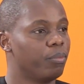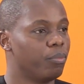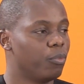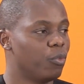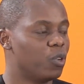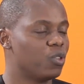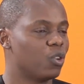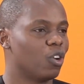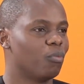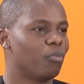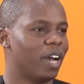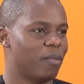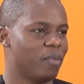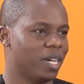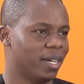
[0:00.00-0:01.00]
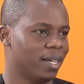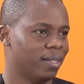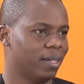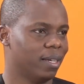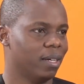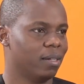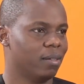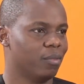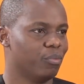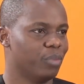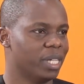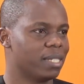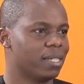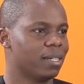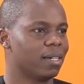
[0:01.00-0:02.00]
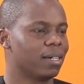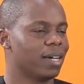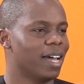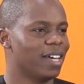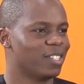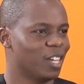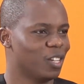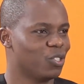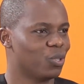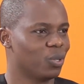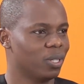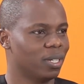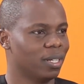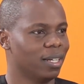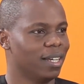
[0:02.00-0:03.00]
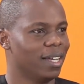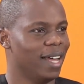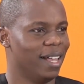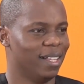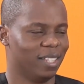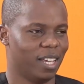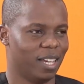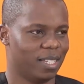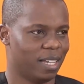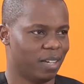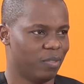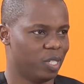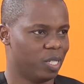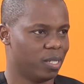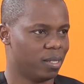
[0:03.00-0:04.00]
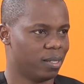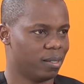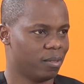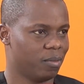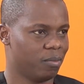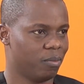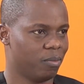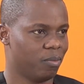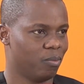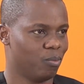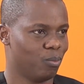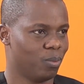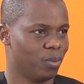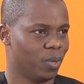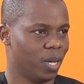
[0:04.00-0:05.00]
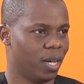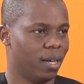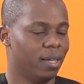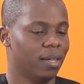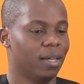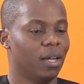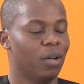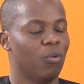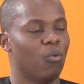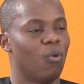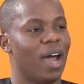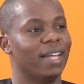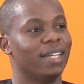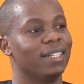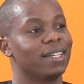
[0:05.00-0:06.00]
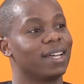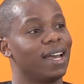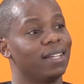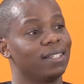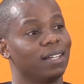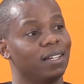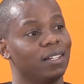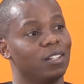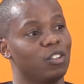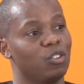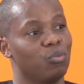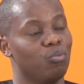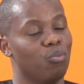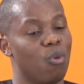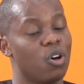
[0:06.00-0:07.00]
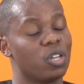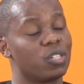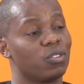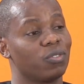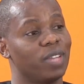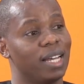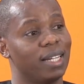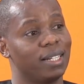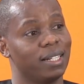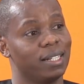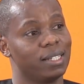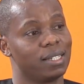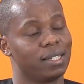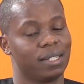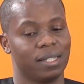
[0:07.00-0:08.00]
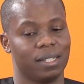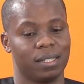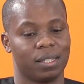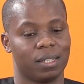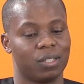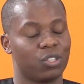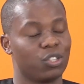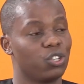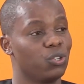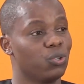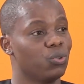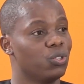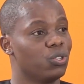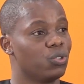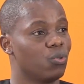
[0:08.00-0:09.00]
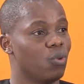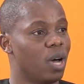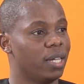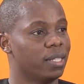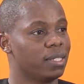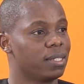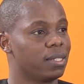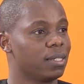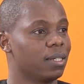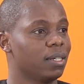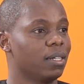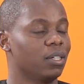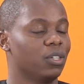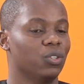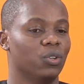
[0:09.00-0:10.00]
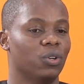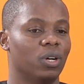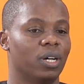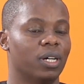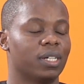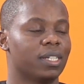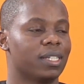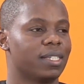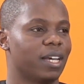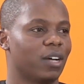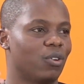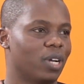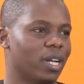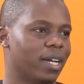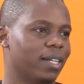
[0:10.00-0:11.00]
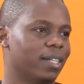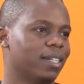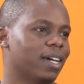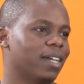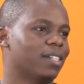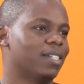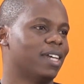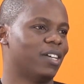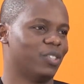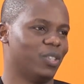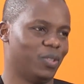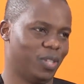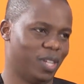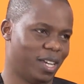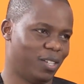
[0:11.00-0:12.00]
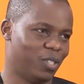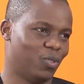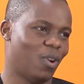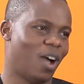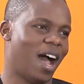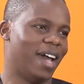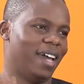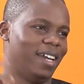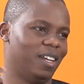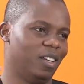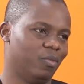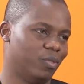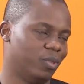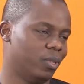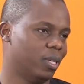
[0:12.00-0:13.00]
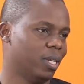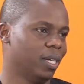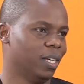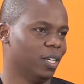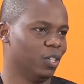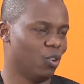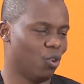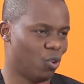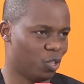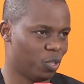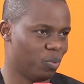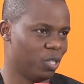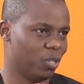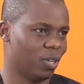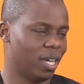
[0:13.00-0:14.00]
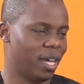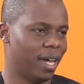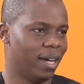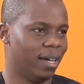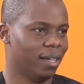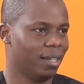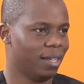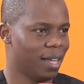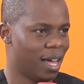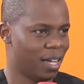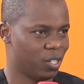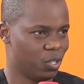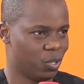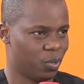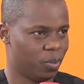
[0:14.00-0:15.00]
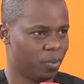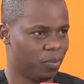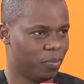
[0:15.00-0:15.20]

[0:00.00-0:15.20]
what you call primary healthcare, basic, essential healthcare services. Okay? While in Kenya, most of that list is skewed towards your secondary and tertiary care, so higher level, hospital care and so on.